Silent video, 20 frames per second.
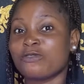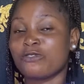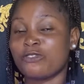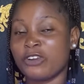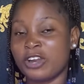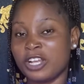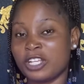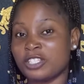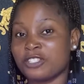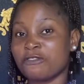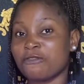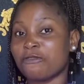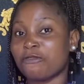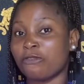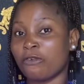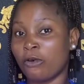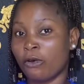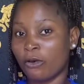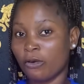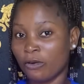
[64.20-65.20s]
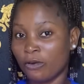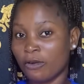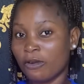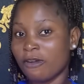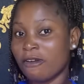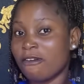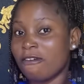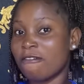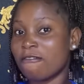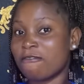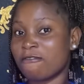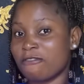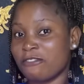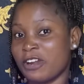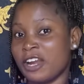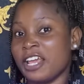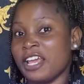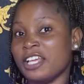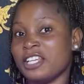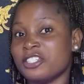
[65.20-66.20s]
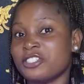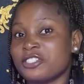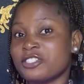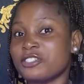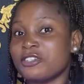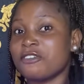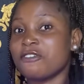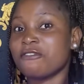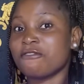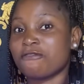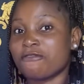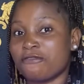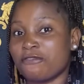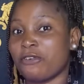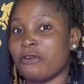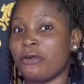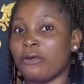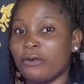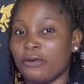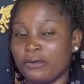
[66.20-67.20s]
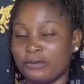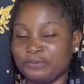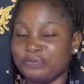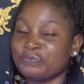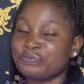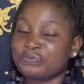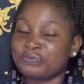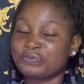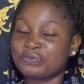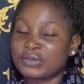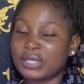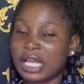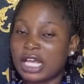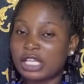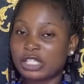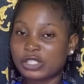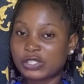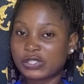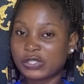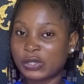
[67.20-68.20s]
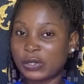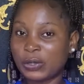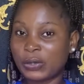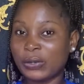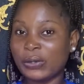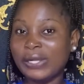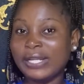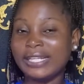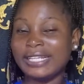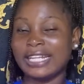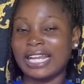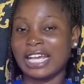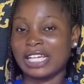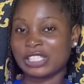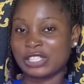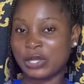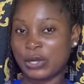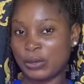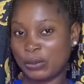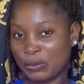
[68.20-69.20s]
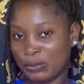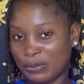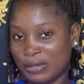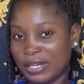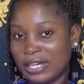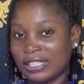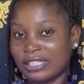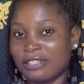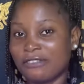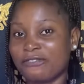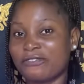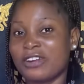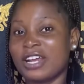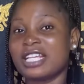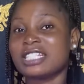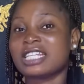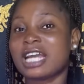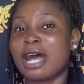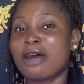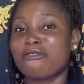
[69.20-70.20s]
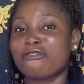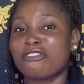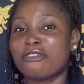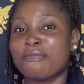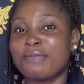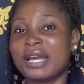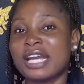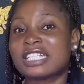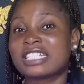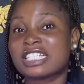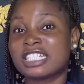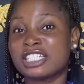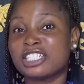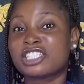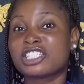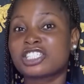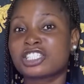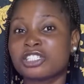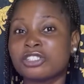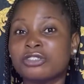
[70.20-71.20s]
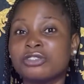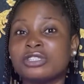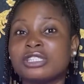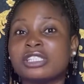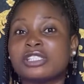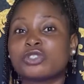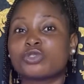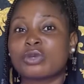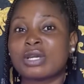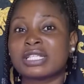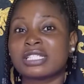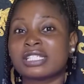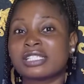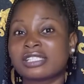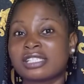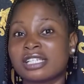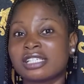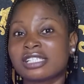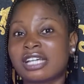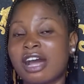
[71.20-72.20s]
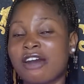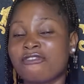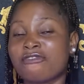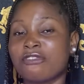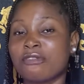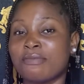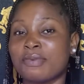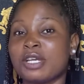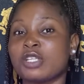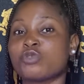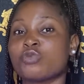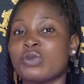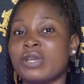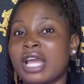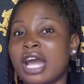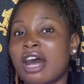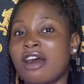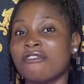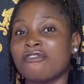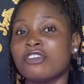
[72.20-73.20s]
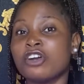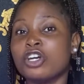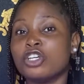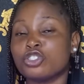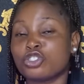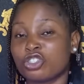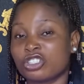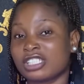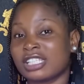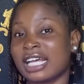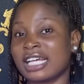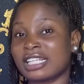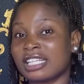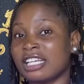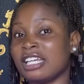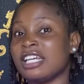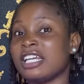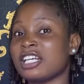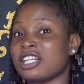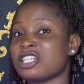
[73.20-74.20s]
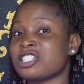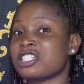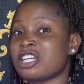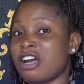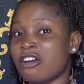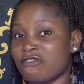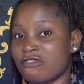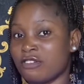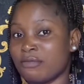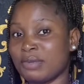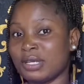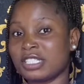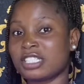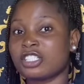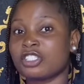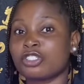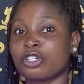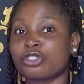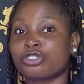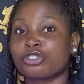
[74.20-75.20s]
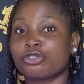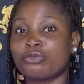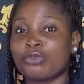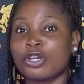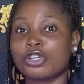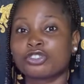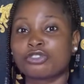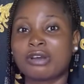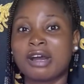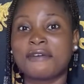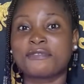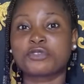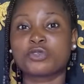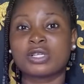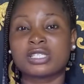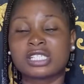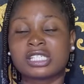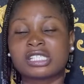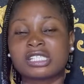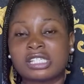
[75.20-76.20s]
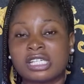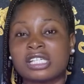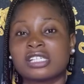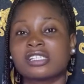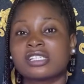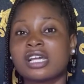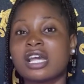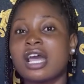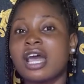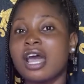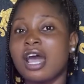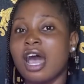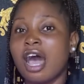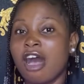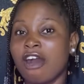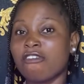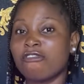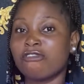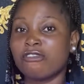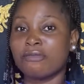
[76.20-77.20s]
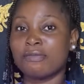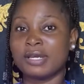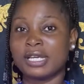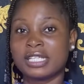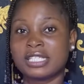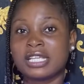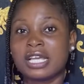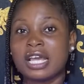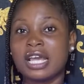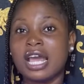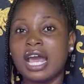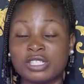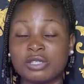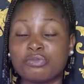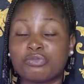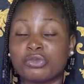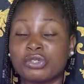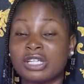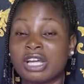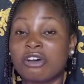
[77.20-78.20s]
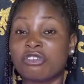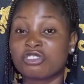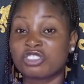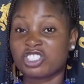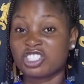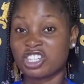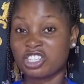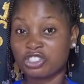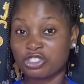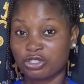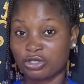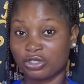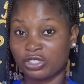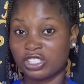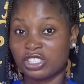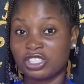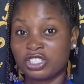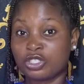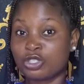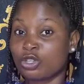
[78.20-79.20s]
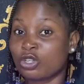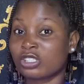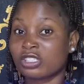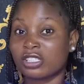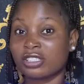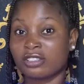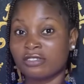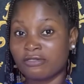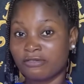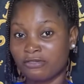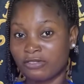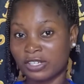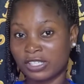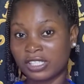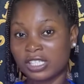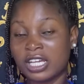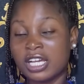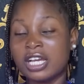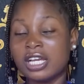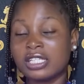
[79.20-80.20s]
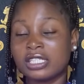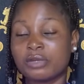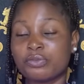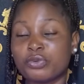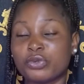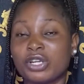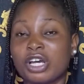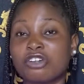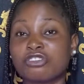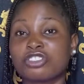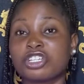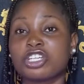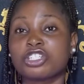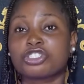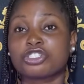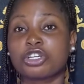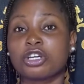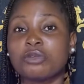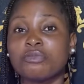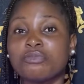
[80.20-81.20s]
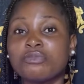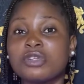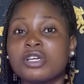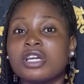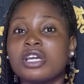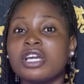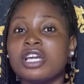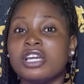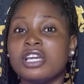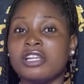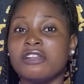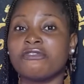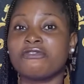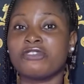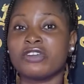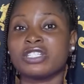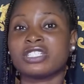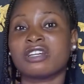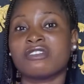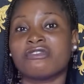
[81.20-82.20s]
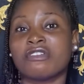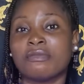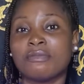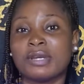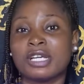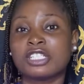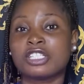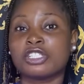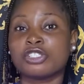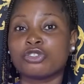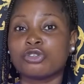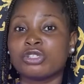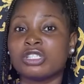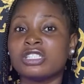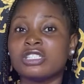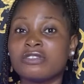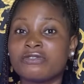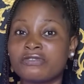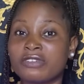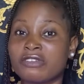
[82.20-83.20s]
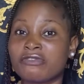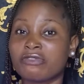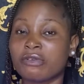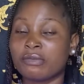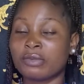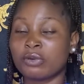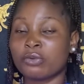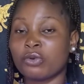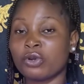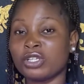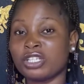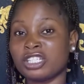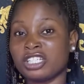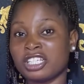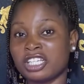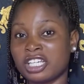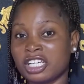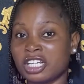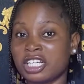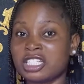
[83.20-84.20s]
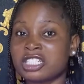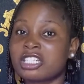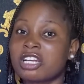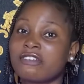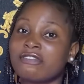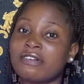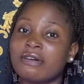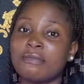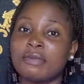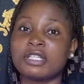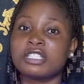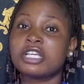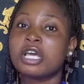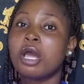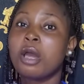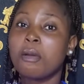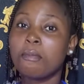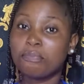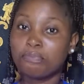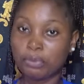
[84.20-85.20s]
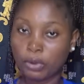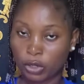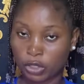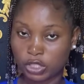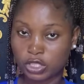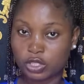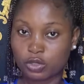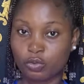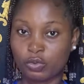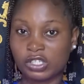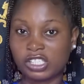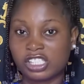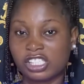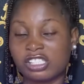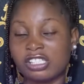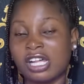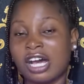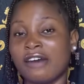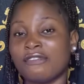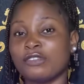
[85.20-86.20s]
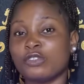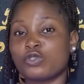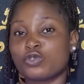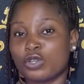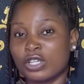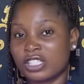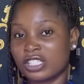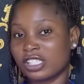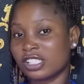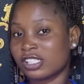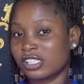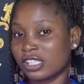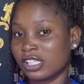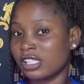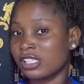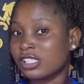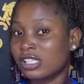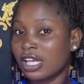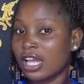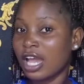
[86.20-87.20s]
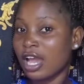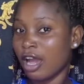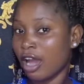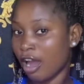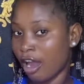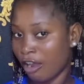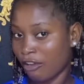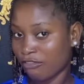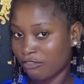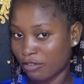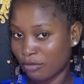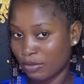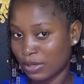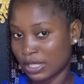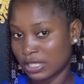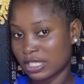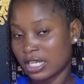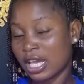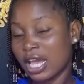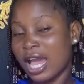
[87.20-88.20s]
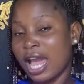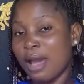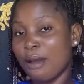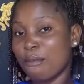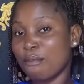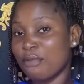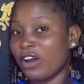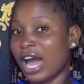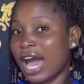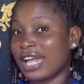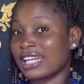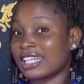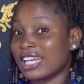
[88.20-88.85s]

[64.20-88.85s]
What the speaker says: French 4. French 4. So let's go. The French alphabet is still the 26th alphabet we have, just like the English alphabet. We also have 26 alphabets. The pronunciation is just the difference. The pronunciation in the French alphabet is only different from the one in the English alphabet, but we still have the 26th alphabet. At the